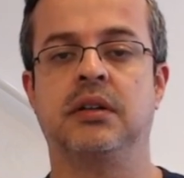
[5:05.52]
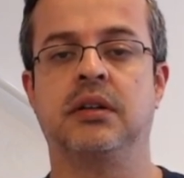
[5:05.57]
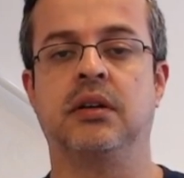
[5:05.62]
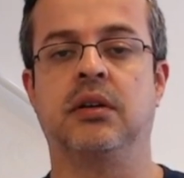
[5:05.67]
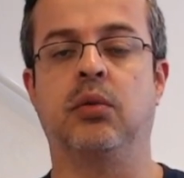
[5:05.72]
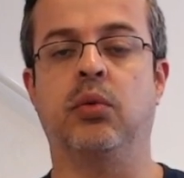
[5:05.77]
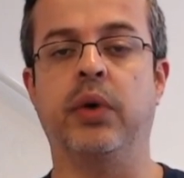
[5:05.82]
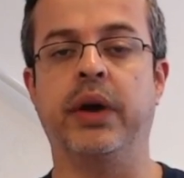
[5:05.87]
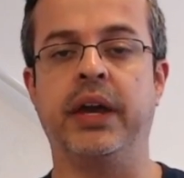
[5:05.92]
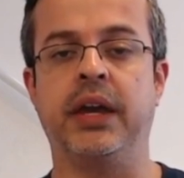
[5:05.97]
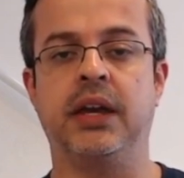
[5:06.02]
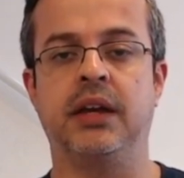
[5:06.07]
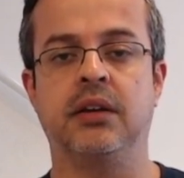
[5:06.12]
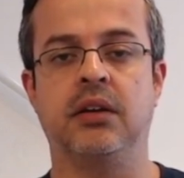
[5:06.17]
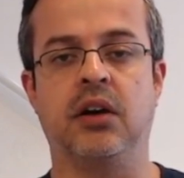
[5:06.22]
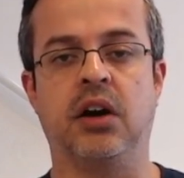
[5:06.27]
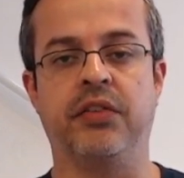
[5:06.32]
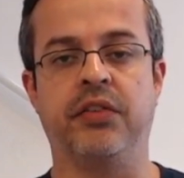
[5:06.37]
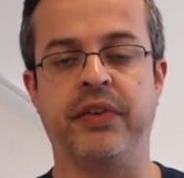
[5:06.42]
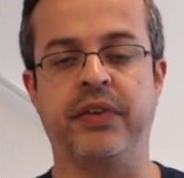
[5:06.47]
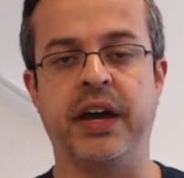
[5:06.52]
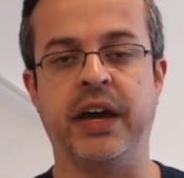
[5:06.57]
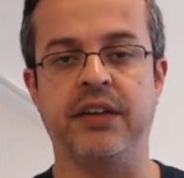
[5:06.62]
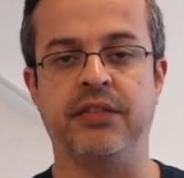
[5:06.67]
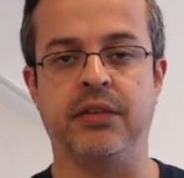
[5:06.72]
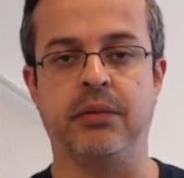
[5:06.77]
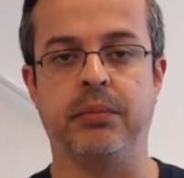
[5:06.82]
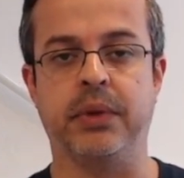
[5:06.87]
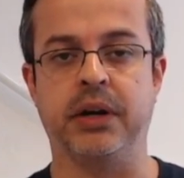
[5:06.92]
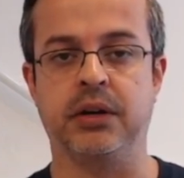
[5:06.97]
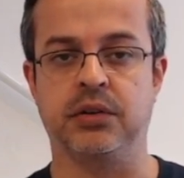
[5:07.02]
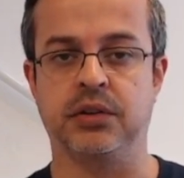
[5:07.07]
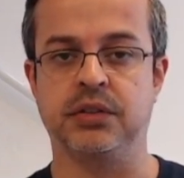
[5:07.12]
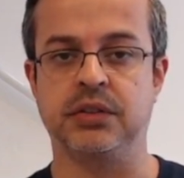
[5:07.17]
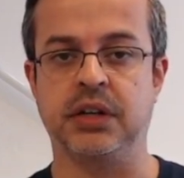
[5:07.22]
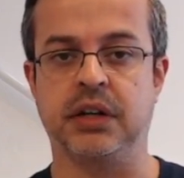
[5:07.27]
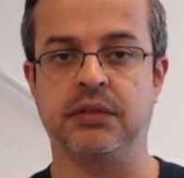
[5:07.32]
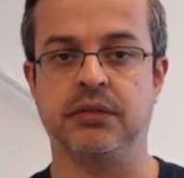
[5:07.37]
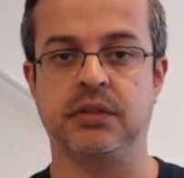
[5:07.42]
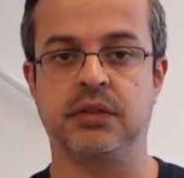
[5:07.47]
way of having
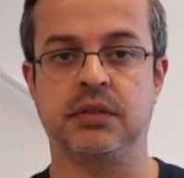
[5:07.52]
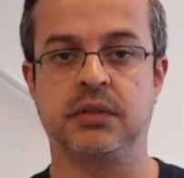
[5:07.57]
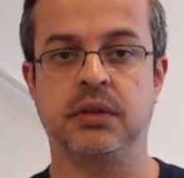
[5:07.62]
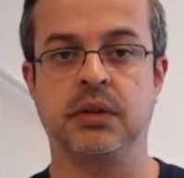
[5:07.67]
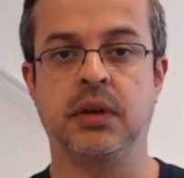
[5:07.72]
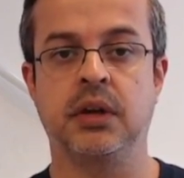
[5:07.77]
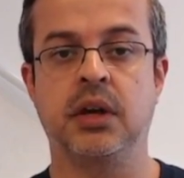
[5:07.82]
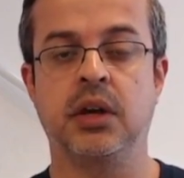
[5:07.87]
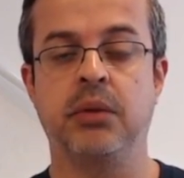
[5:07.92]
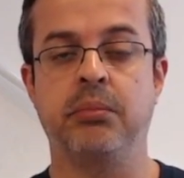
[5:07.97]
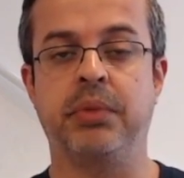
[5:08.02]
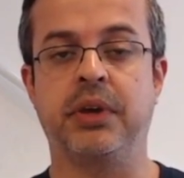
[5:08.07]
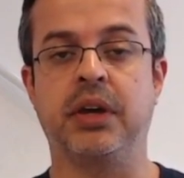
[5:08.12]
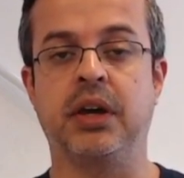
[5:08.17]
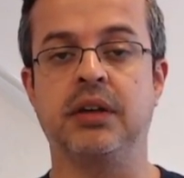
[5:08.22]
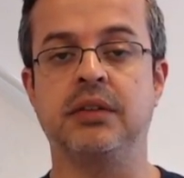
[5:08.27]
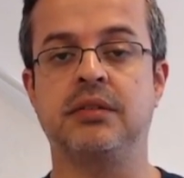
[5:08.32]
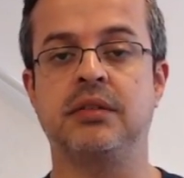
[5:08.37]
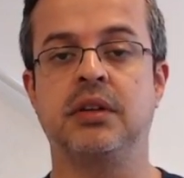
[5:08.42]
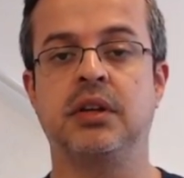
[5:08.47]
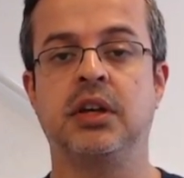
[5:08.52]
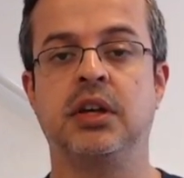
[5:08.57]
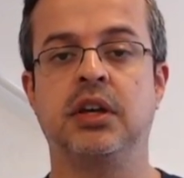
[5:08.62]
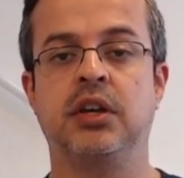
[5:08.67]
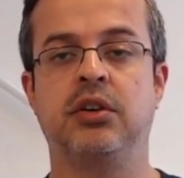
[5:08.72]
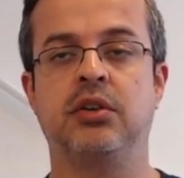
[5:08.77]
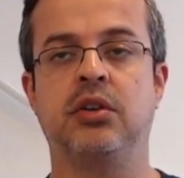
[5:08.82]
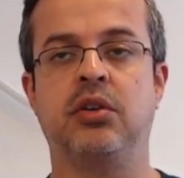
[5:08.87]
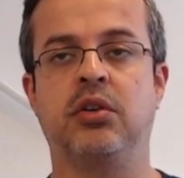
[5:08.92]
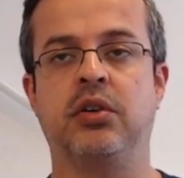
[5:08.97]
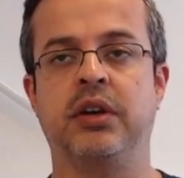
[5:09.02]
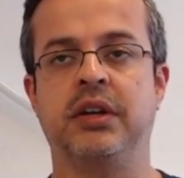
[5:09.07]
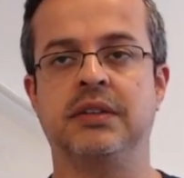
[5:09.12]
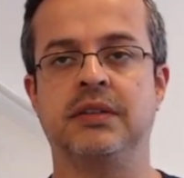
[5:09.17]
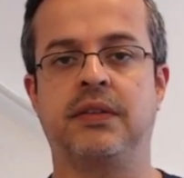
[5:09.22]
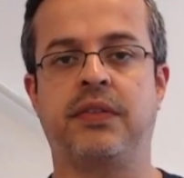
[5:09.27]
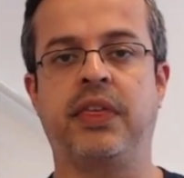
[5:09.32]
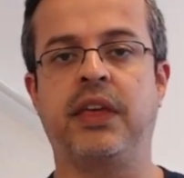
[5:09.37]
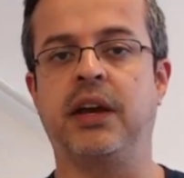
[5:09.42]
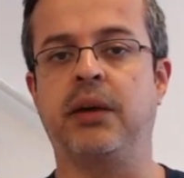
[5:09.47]
microservice. Because,
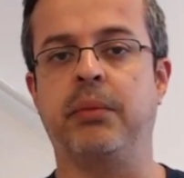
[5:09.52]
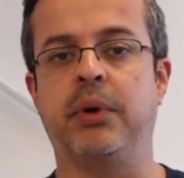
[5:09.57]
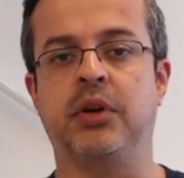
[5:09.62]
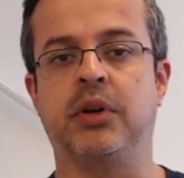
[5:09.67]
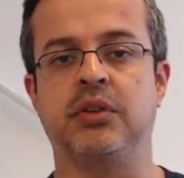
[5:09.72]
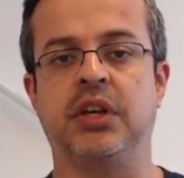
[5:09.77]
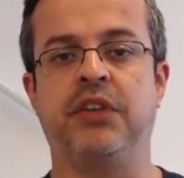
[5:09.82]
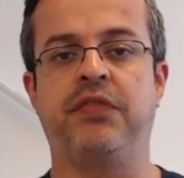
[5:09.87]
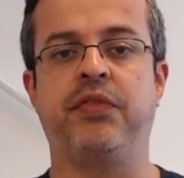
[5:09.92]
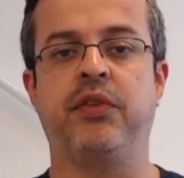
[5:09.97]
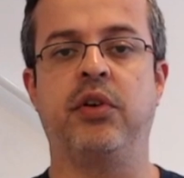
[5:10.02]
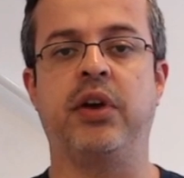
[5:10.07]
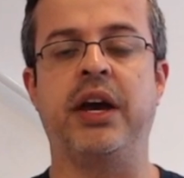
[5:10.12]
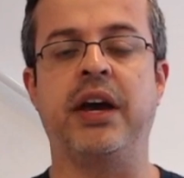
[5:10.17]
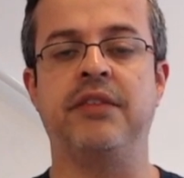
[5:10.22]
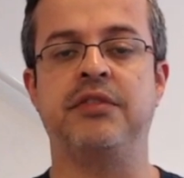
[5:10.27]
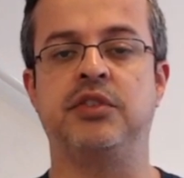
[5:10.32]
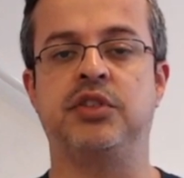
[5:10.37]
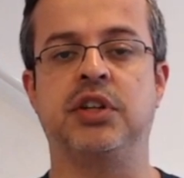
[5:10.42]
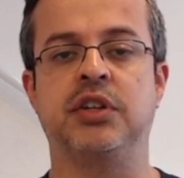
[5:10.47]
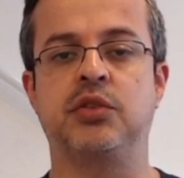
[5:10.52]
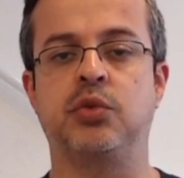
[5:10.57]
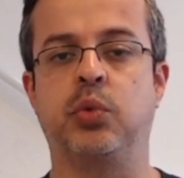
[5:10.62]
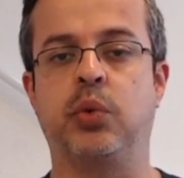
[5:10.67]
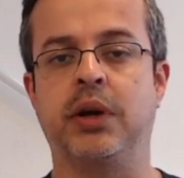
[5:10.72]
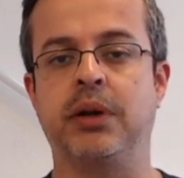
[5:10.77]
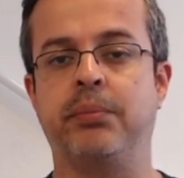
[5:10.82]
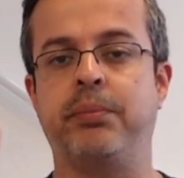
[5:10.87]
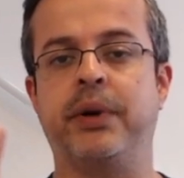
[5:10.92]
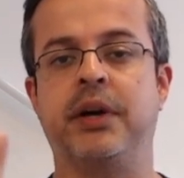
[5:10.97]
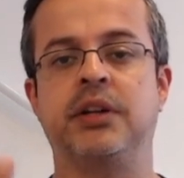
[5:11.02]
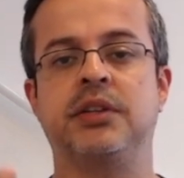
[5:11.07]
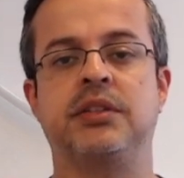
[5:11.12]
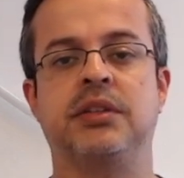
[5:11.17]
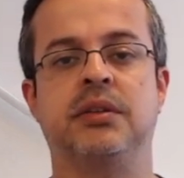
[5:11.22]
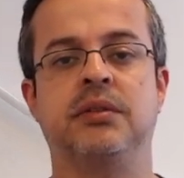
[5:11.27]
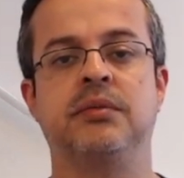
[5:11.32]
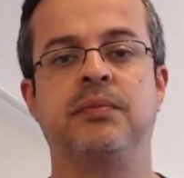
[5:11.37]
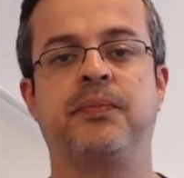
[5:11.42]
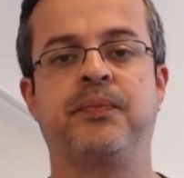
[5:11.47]
think about, if you have just one
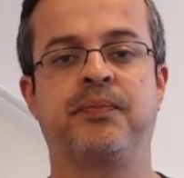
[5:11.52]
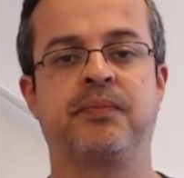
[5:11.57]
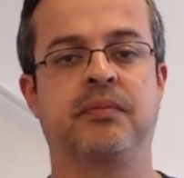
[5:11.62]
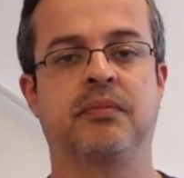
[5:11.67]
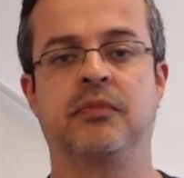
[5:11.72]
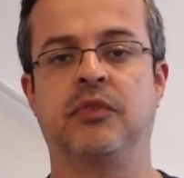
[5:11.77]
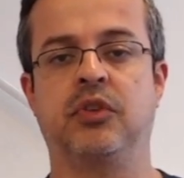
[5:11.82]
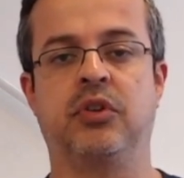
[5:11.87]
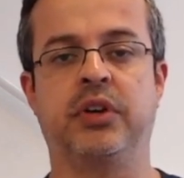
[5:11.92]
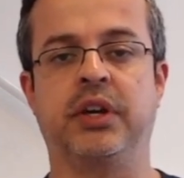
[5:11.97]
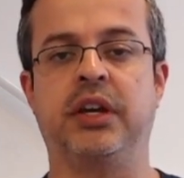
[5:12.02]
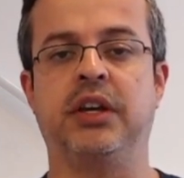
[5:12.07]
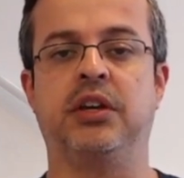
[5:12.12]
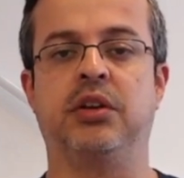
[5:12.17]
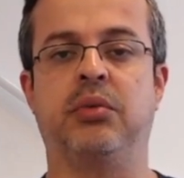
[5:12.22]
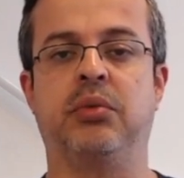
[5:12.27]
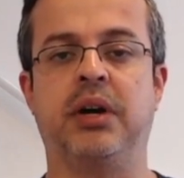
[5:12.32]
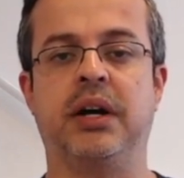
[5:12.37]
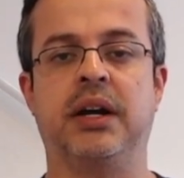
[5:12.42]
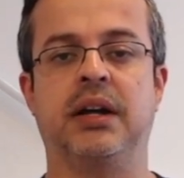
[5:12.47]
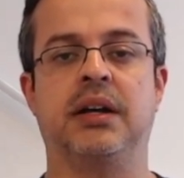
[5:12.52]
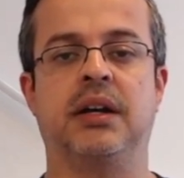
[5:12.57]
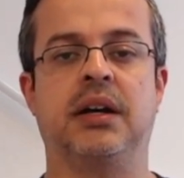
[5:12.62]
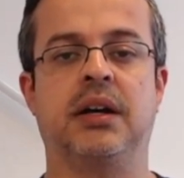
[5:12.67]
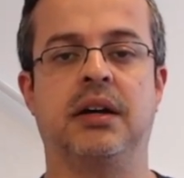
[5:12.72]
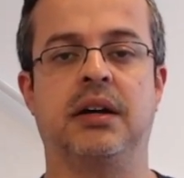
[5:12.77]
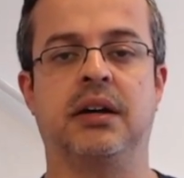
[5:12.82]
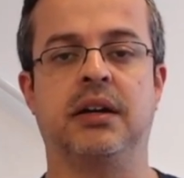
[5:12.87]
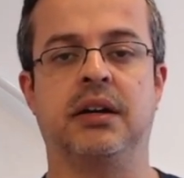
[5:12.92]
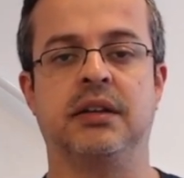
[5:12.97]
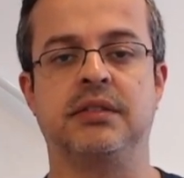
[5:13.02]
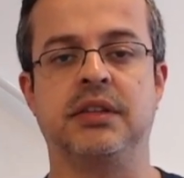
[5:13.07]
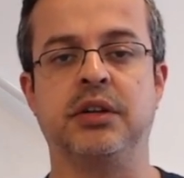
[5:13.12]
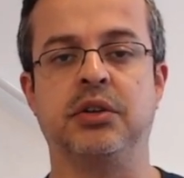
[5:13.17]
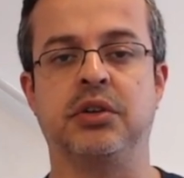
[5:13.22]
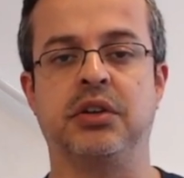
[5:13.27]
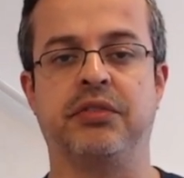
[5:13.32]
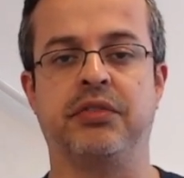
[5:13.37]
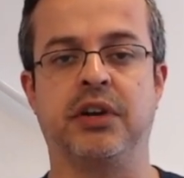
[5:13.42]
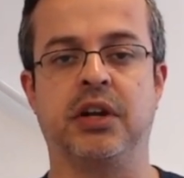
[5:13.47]
person Okay, you are a
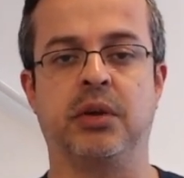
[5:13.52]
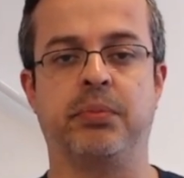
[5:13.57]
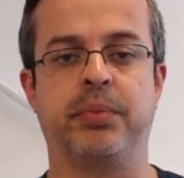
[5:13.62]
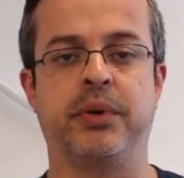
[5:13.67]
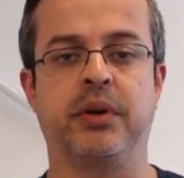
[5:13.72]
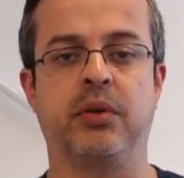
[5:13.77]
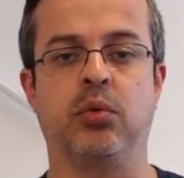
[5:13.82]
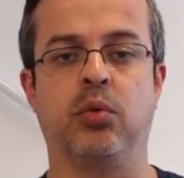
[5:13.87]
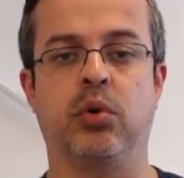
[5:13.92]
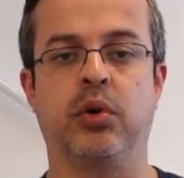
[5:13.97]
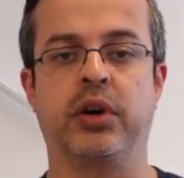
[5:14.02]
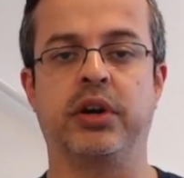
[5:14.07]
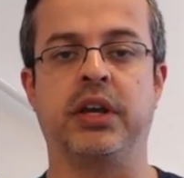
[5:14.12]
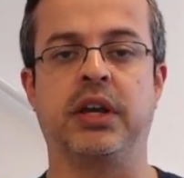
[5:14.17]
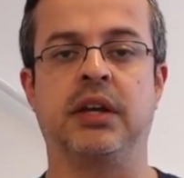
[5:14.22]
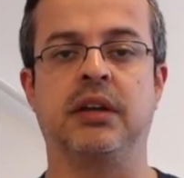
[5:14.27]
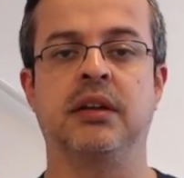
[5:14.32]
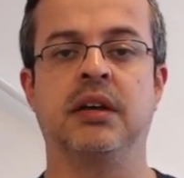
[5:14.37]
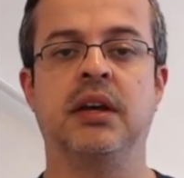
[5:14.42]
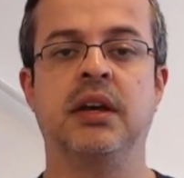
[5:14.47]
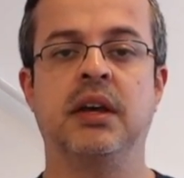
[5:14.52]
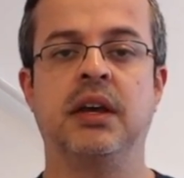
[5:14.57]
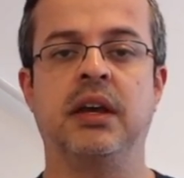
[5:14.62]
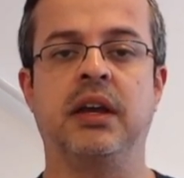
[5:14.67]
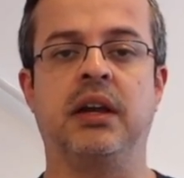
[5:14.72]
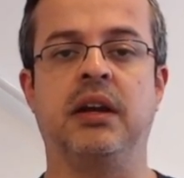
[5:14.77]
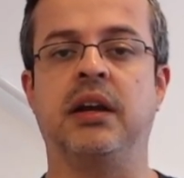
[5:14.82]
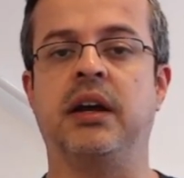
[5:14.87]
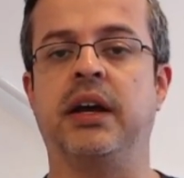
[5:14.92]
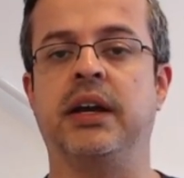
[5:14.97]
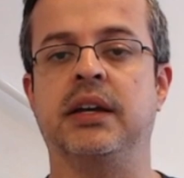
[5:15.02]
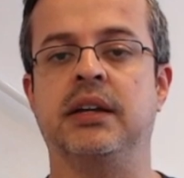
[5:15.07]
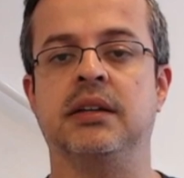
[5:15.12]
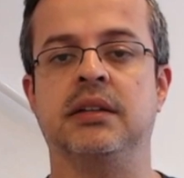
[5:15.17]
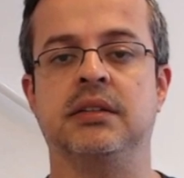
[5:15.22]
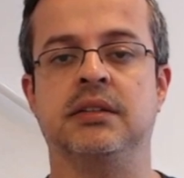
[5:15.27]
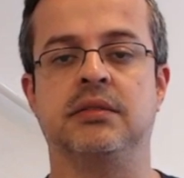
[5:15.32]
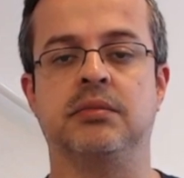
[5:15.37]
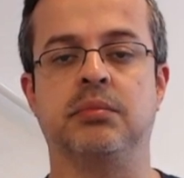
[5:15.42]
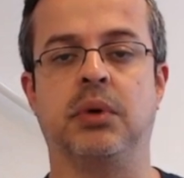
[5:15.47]
single developer working in a
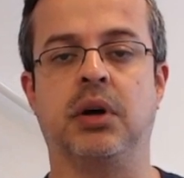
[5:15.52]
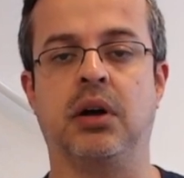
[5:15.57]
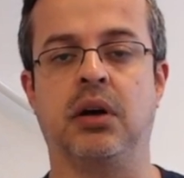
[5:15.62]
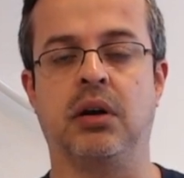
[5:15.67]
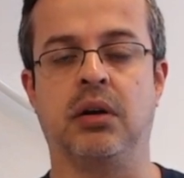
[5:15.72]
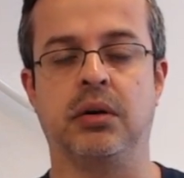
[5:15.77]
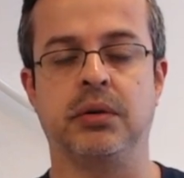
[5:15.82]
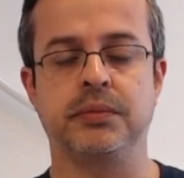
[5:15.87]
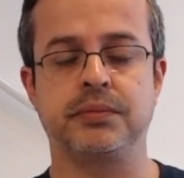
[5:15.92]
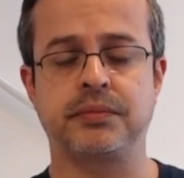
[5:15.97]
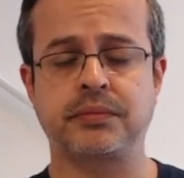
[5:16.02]
small